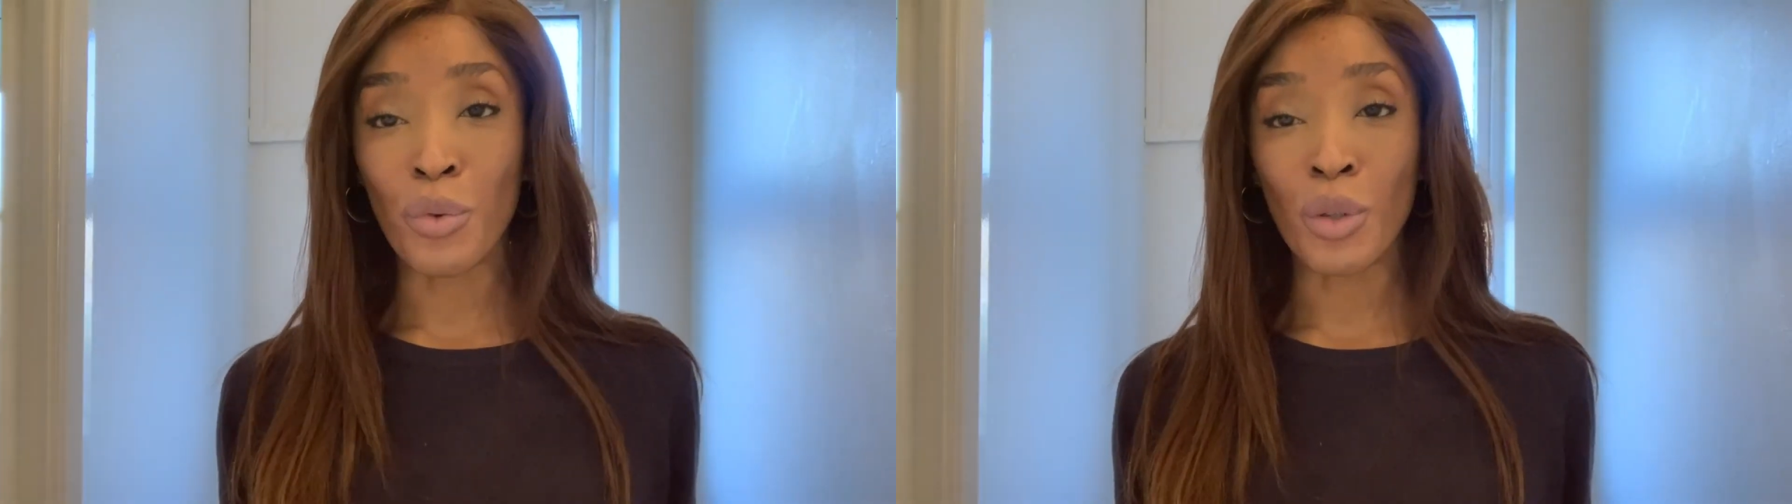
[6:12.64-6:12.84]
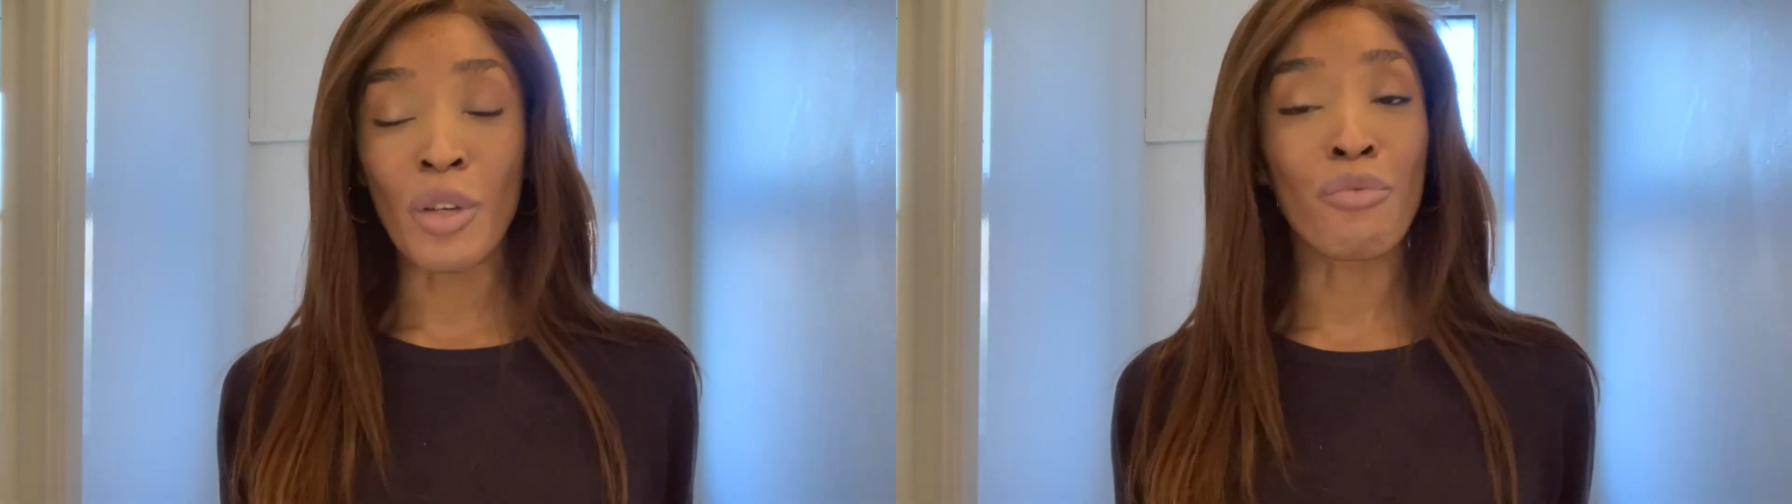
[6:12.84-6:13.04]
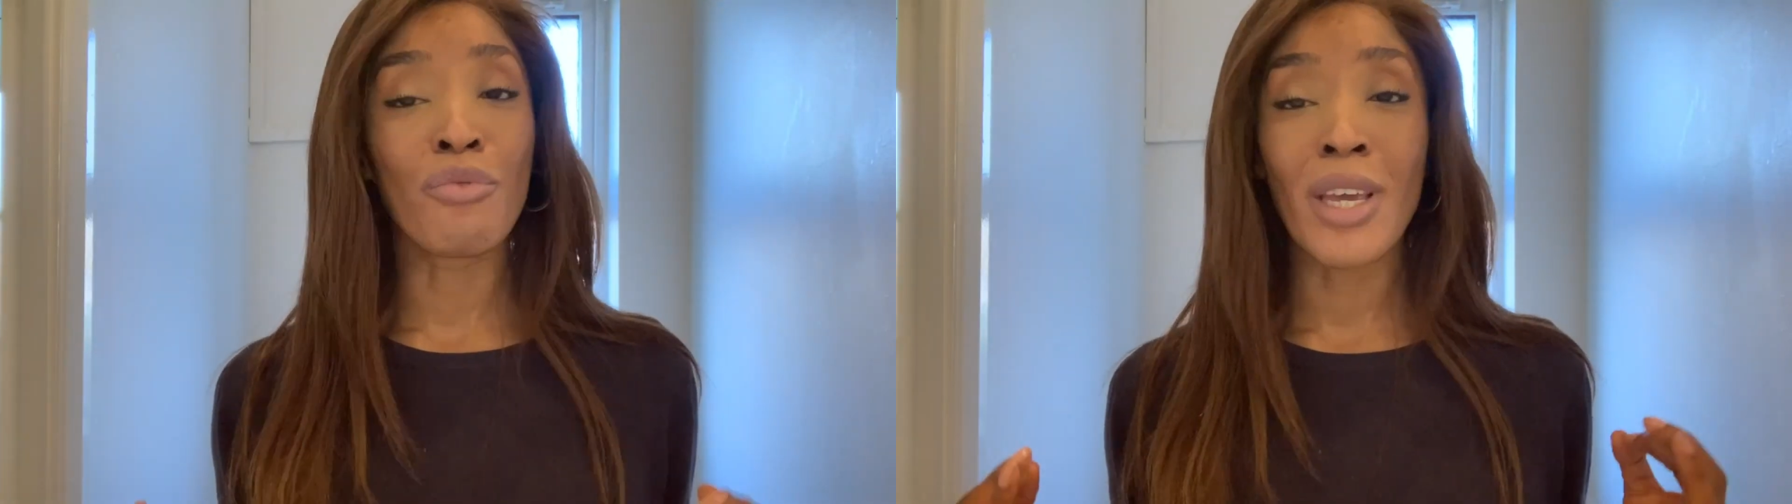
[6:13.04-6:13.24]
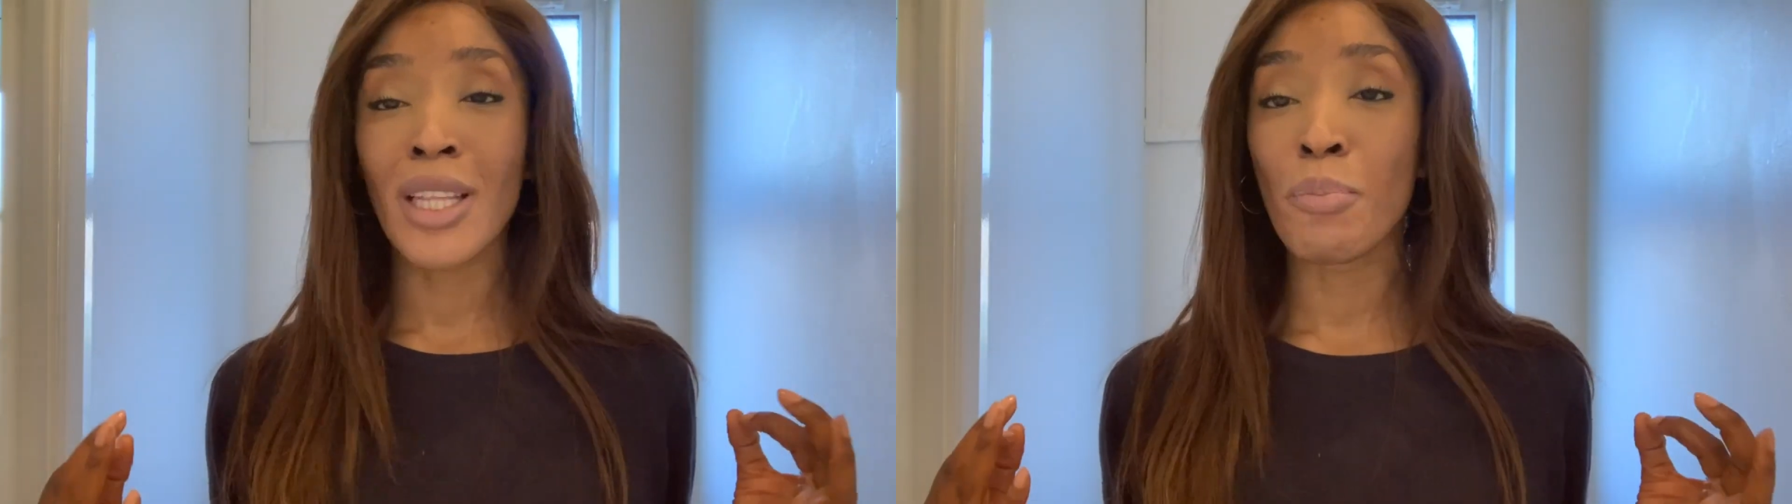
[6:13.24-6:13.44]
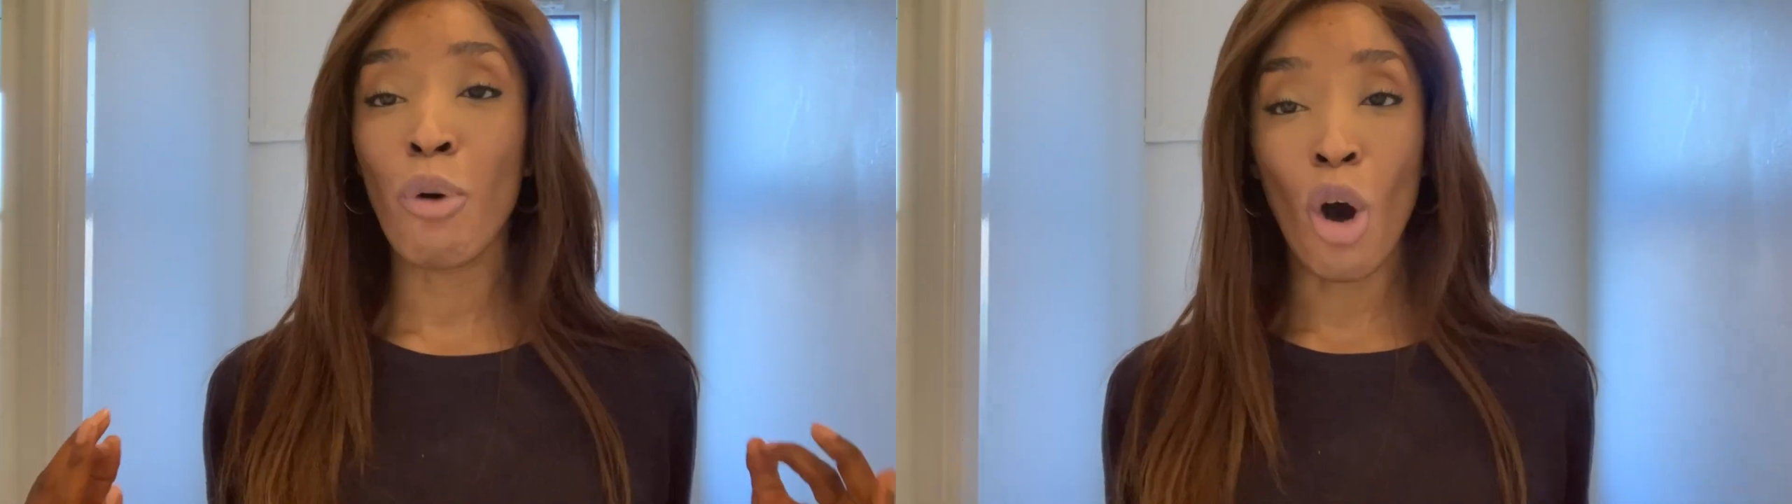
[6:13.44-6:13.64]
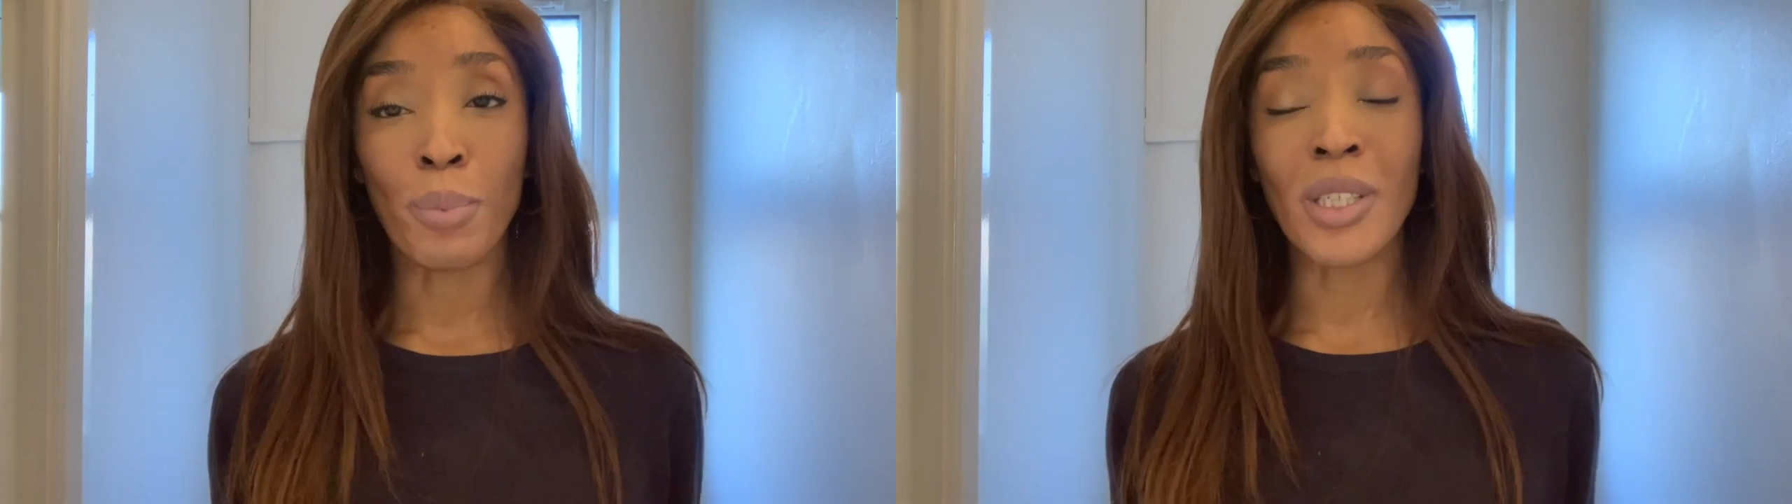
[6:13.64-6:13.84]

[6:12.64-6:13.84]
It really pops.